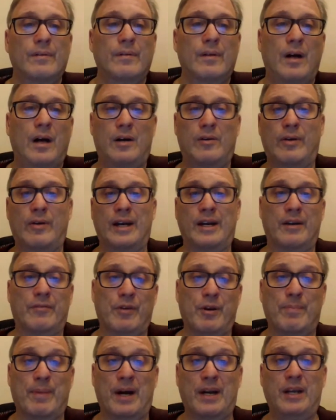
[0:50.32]
All right,
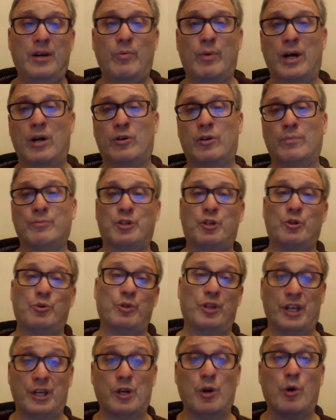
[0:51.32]
everybody. Welcome to
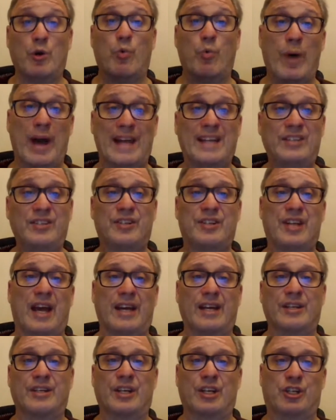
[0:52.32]
the
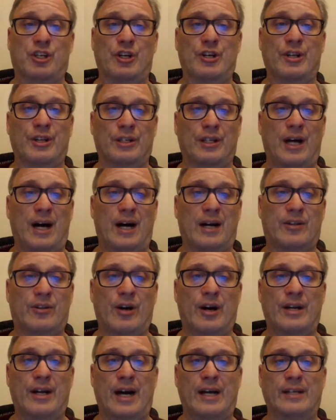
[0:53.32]
Wednesday edition of the Locked
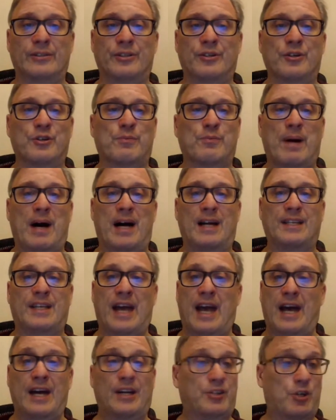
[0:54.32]
On Islanders
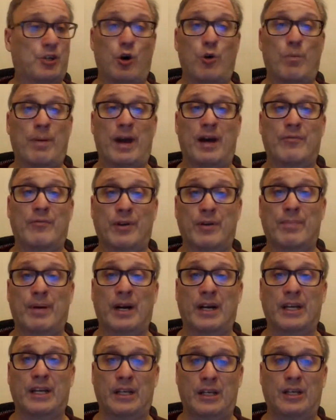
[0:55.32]
podcast. Hope
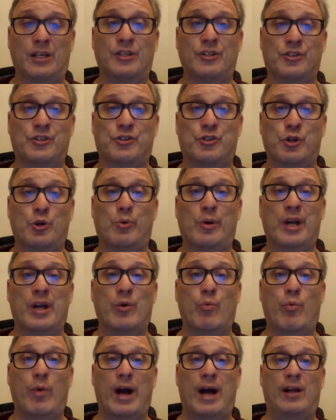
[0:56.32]
everybody is
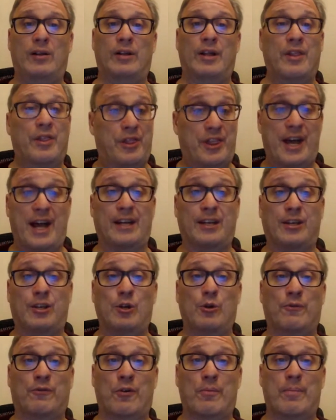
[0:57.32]
doing well, and thank
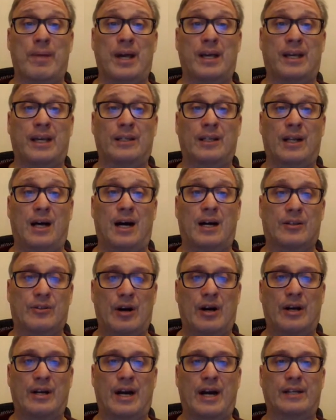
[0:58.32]
you for making Locked
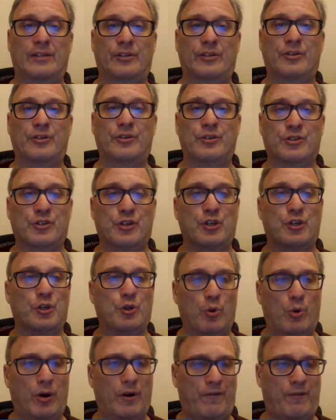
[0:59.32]
On Islanders
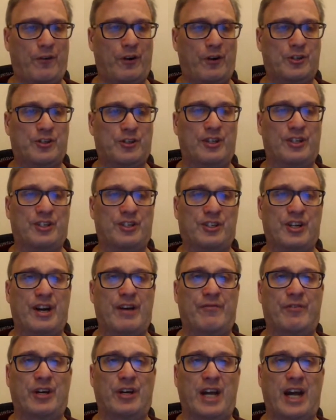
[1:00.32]
your first listen
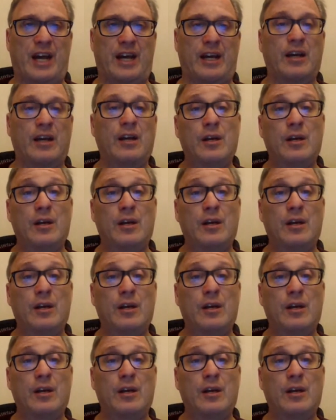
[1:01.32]
every day.